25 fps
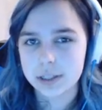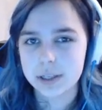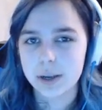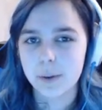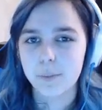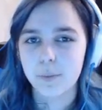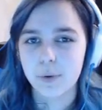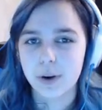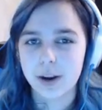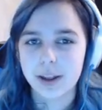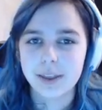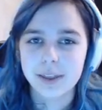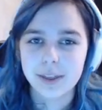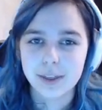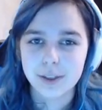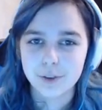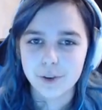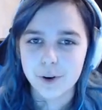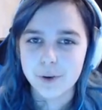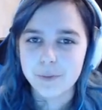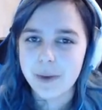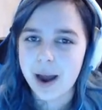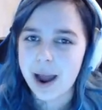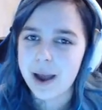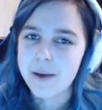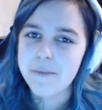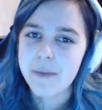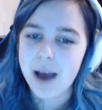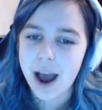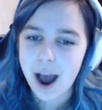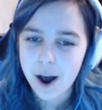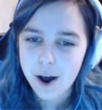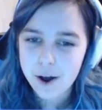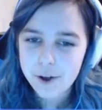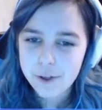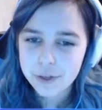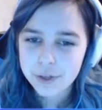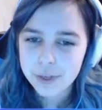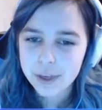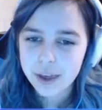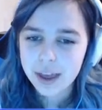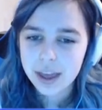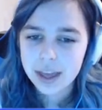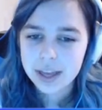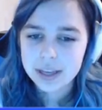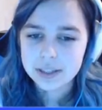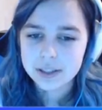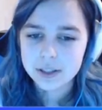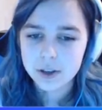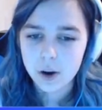breathe through my mouth
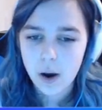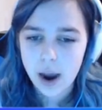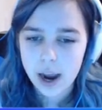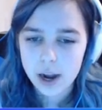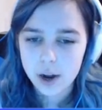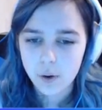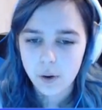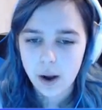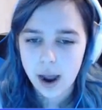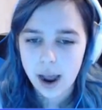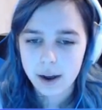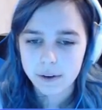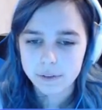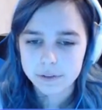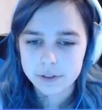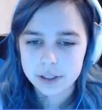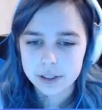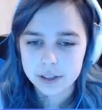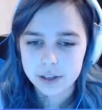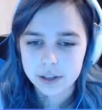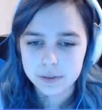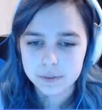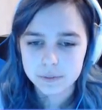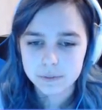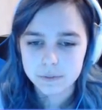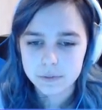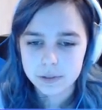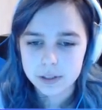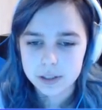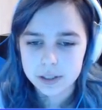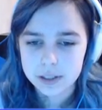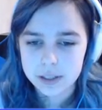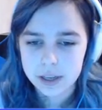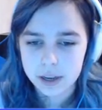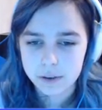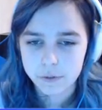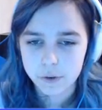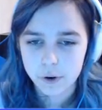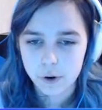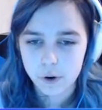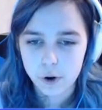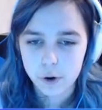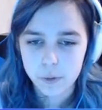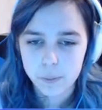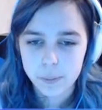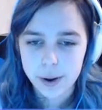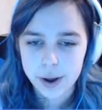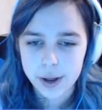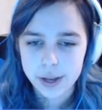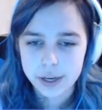so I don't have to sniff a whole
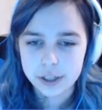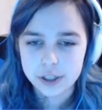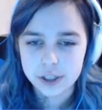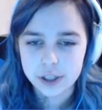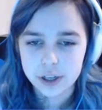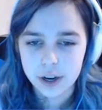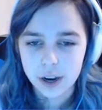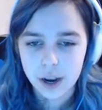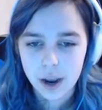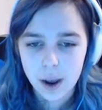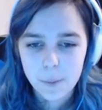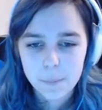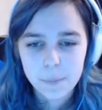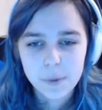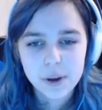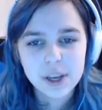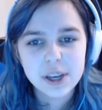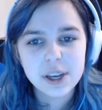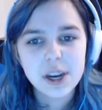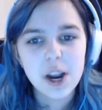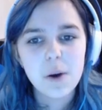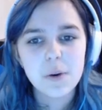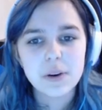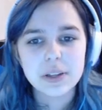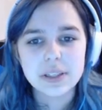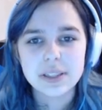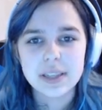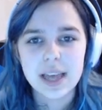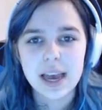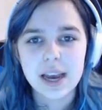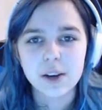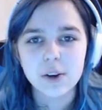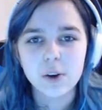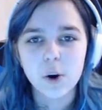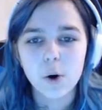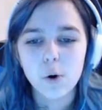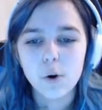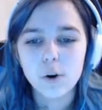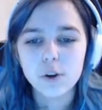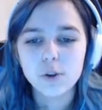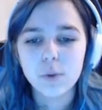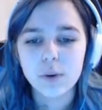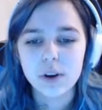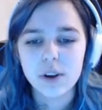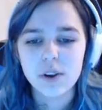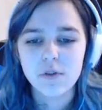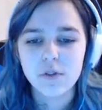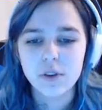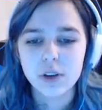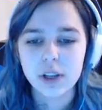bunch. But you know, it's that cold where
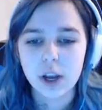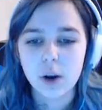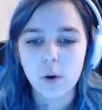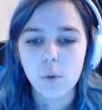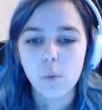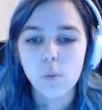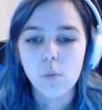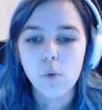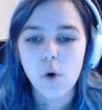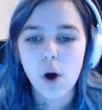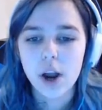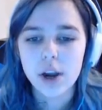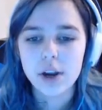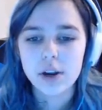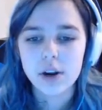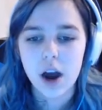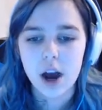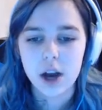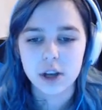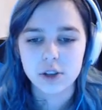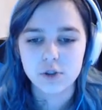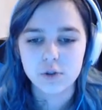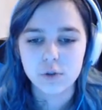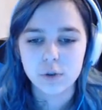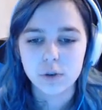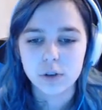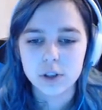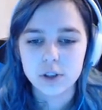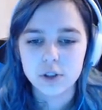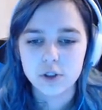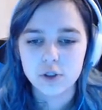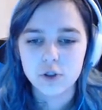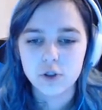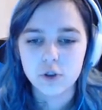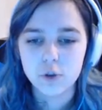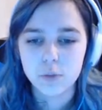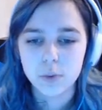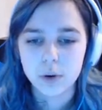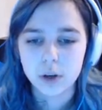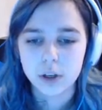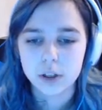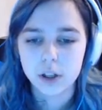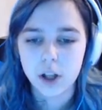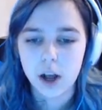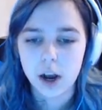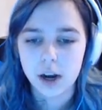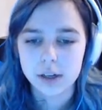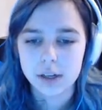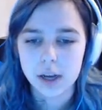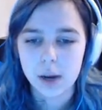you feel like one nostril is super
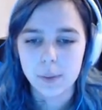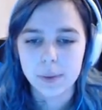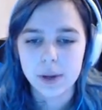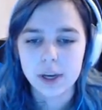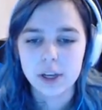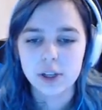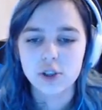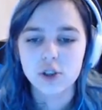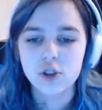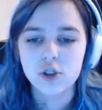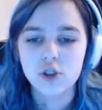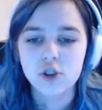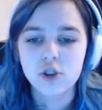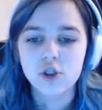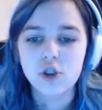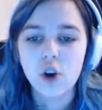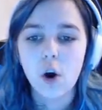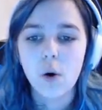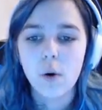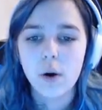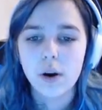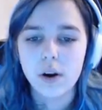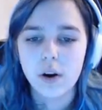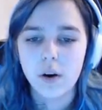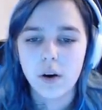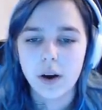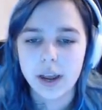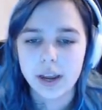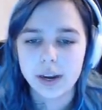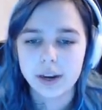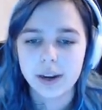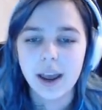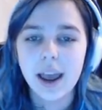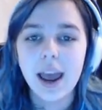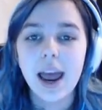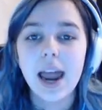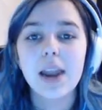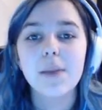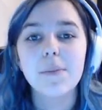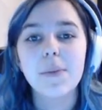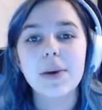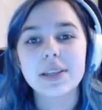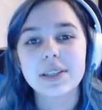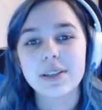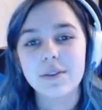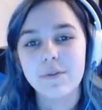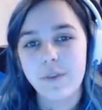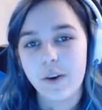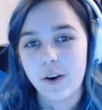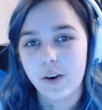clogged up and it's so annoying. And it makes
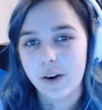it very